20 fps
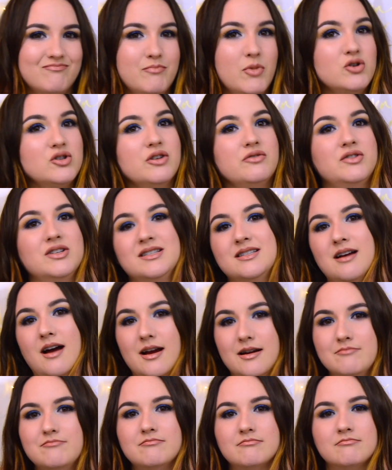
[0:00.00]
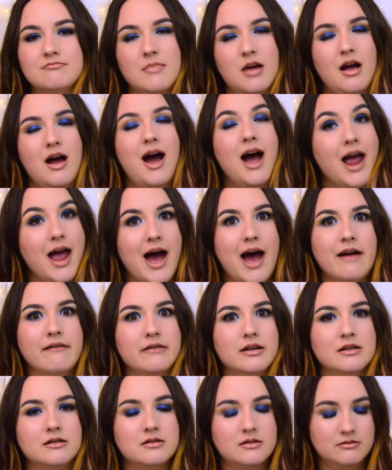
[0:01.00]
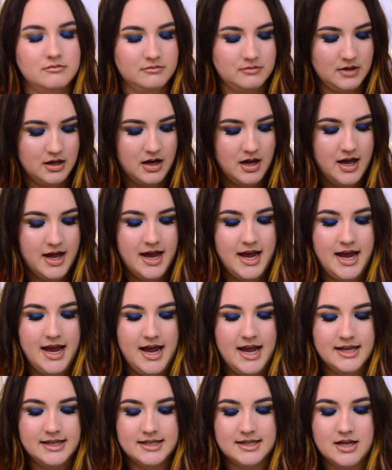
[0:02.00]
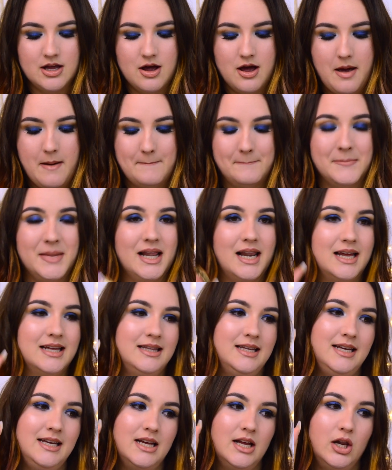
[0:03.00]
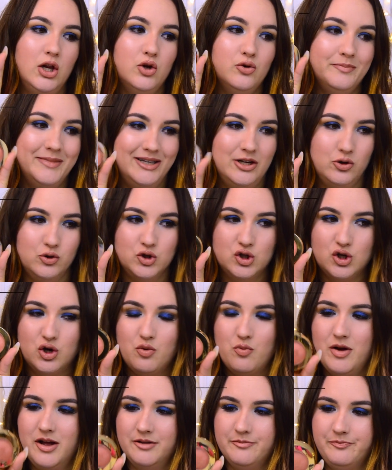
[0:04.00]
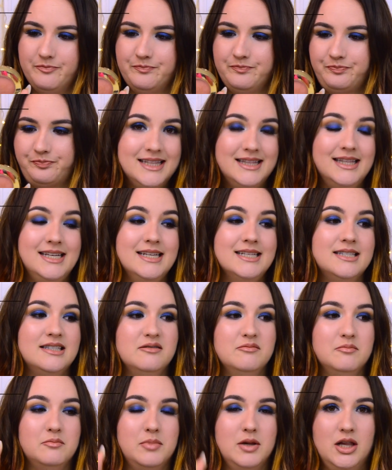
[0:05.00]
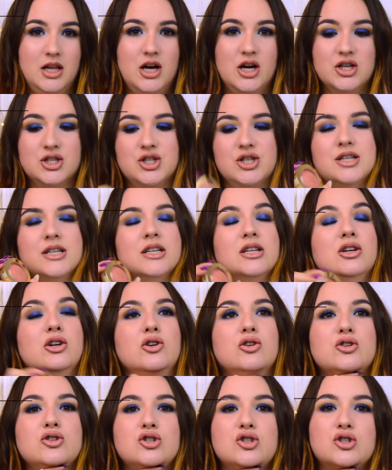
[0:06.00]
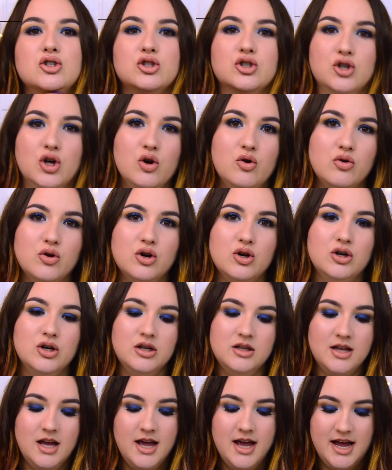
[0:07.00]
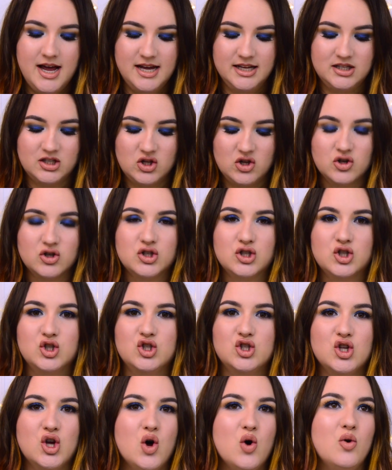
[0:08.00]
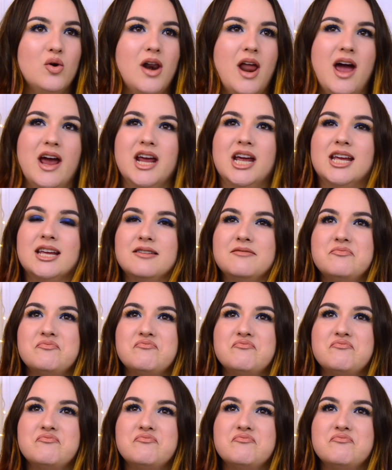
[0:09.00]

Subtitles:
most of the time I have it. It's the Milani Luminoso one. This blush looks so good. It looks so like